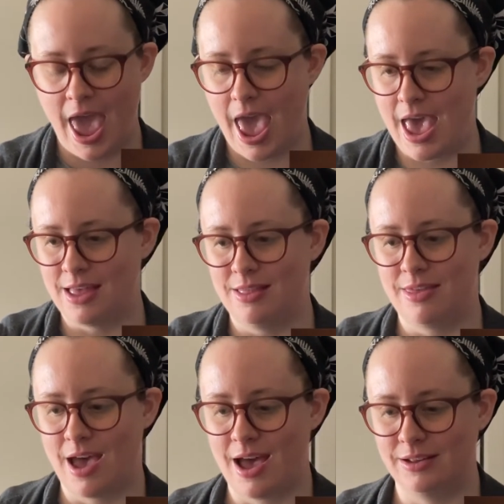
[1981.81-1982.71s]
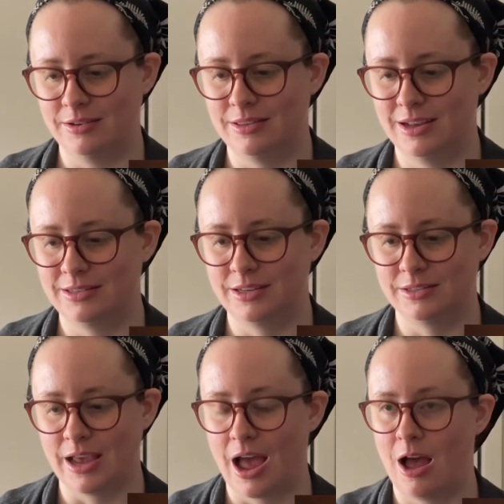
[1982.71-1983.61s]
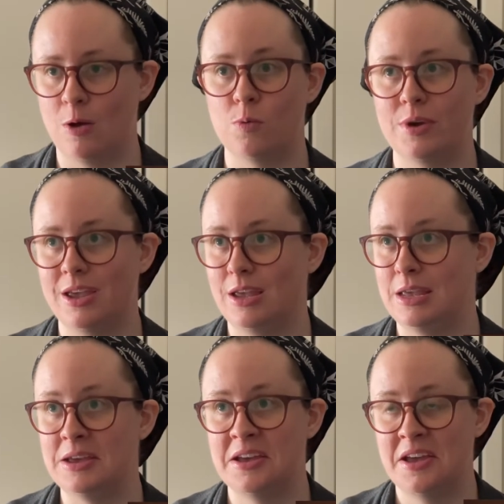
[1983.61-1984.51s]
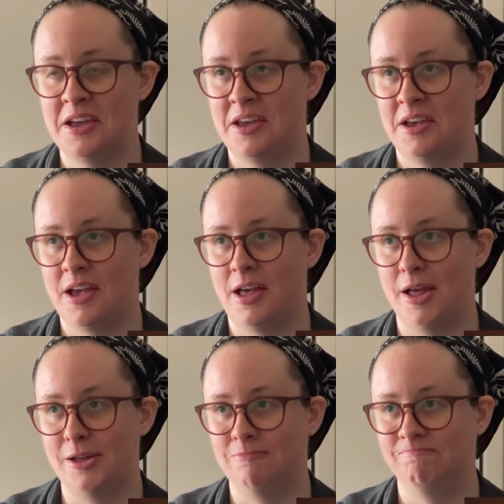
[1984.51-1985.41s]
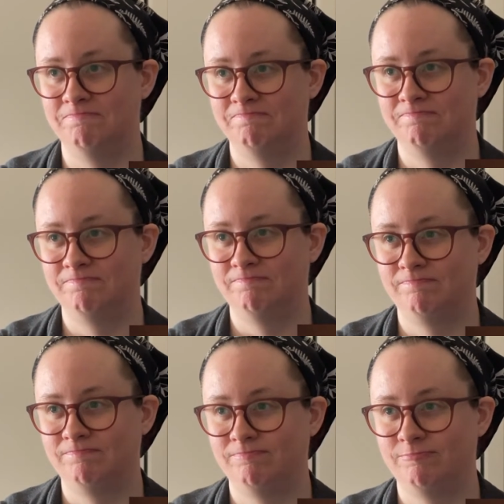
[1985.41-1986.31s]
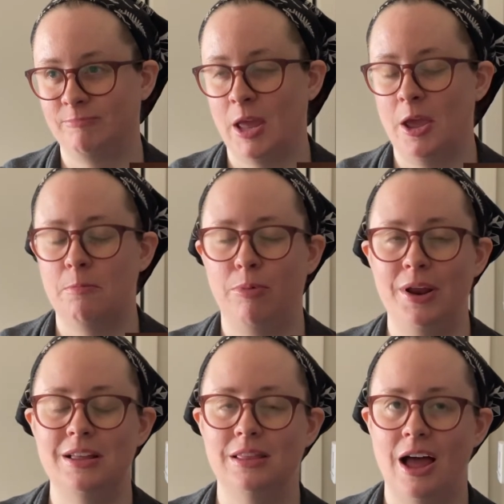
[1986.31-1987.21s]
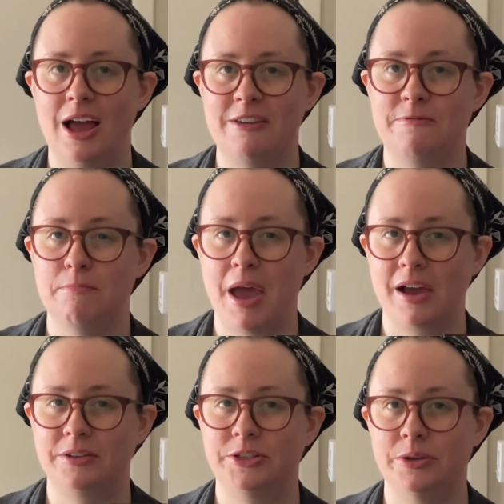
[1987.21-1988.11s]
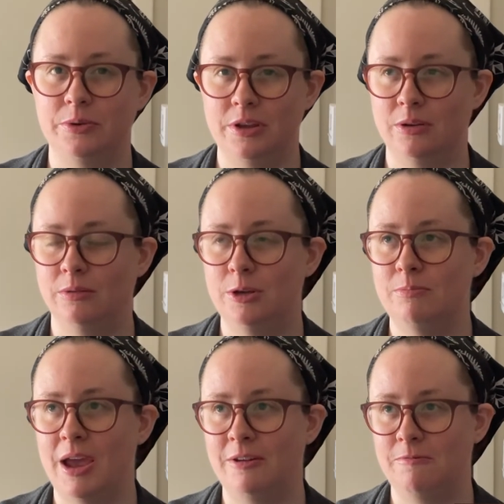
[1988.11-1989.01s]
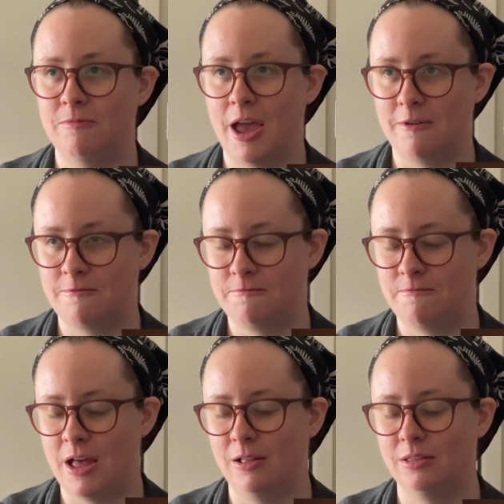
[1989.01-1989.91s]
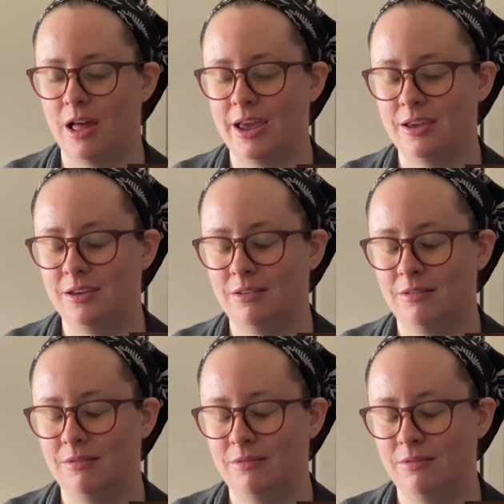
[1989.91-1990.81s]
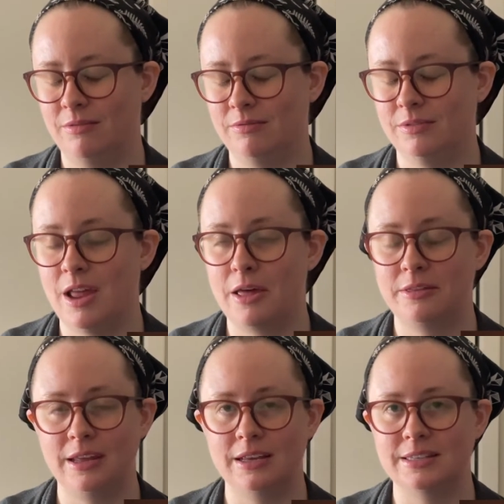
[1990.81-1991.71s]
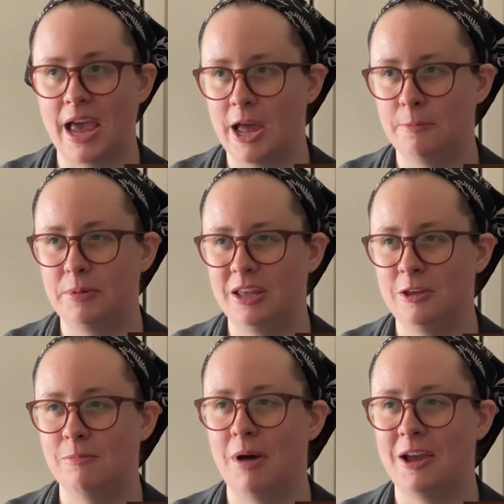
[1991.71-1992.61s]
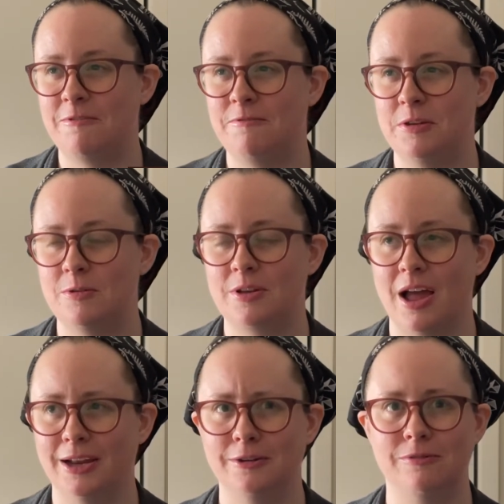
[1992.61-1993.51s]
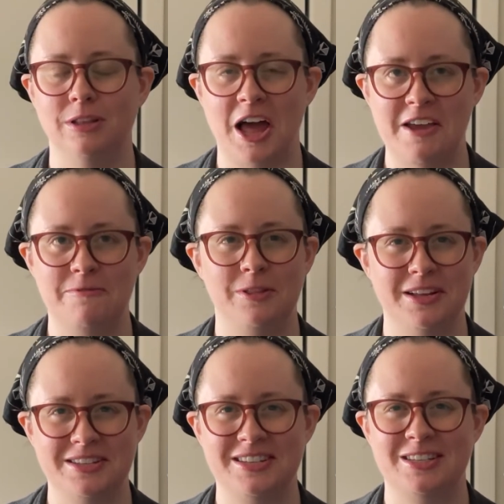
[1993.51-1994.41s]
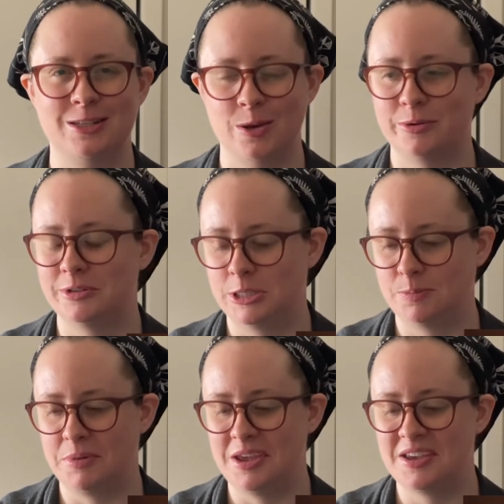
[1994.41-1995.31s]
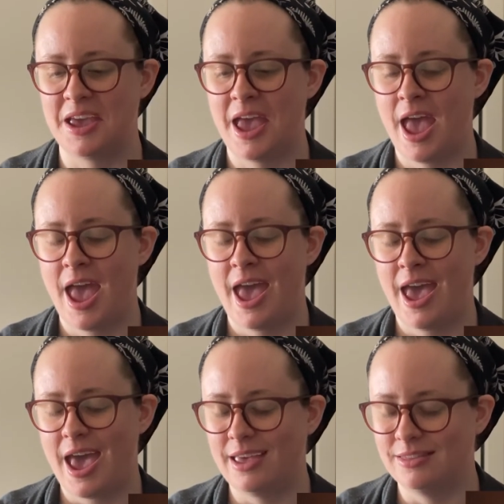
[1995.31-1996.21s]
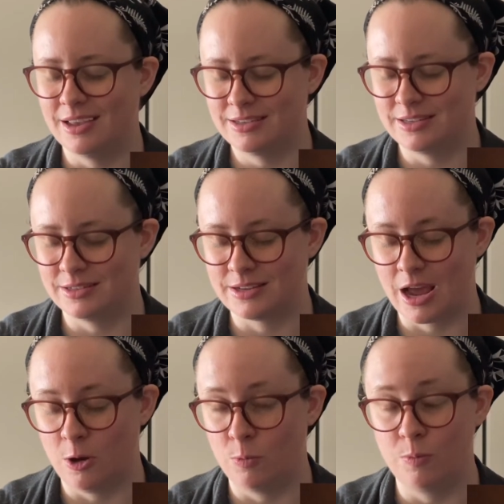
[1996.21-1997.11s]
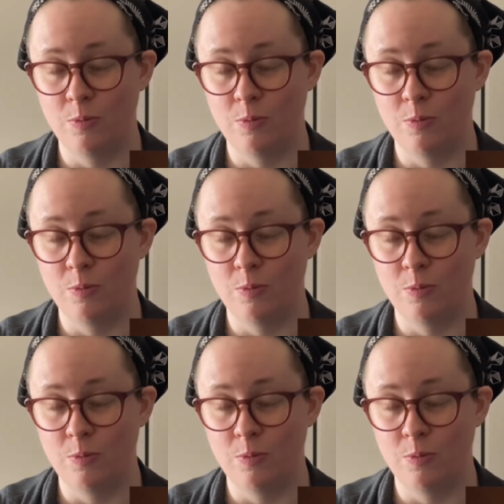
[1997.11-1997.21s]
and that this is how we um, bring life back to you. You may have felt like nothing is happening. You might feel kind of lifeless, so to speak and this is how